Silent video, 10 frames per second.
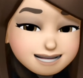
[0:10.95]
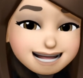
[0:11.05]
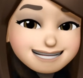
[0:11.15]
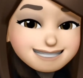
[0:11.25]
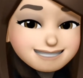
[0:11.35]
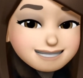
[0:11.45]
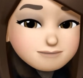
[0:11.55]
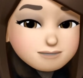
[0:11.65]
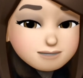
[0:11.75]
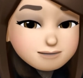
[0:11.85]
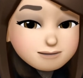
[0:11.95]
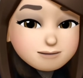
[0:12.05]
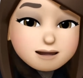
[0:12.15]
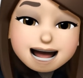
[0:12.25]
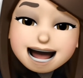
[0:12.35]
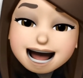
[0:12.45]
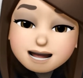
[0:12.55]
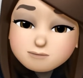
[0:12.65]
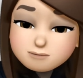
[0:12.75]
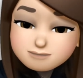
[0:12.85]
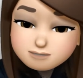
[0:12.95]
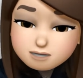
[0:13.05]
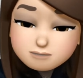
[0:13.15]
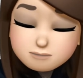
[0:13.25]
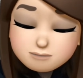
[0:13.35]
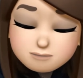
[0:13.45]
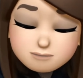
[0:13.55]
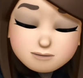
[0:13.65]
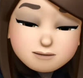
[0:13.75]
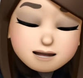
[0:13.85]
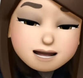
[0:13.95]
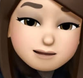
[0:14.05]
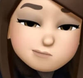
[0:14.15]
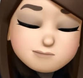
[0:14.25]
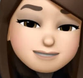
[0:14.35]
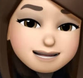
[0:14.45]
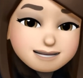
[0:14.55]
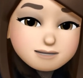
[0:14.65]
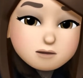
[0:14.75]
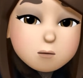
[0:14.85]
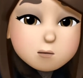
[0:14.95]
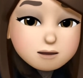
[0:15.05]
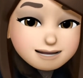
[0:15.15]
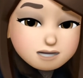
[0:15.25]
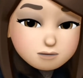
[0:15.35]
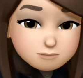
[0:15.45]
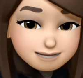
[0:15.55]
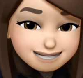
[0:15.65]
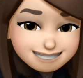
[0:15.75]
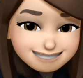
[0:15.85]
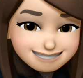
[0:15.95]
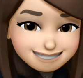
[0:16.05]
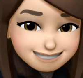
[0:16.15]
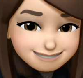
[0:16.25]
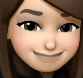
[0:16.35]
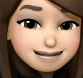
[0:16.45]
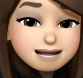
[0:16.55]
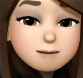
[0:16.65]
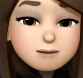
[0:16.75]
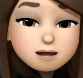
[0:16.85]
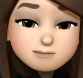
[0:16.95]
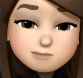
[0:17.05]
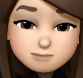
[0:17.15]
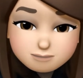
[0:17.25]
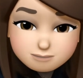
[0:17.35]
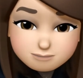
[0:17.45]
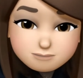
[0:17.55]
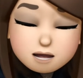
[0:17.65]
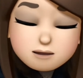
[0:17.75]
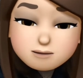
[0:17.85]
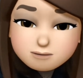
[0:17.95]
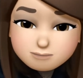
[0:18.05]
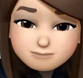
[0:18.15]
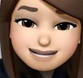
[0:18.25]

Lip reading: In this video, I will be sharing with you on how to tackle MUET Speaking Test Part 2 Group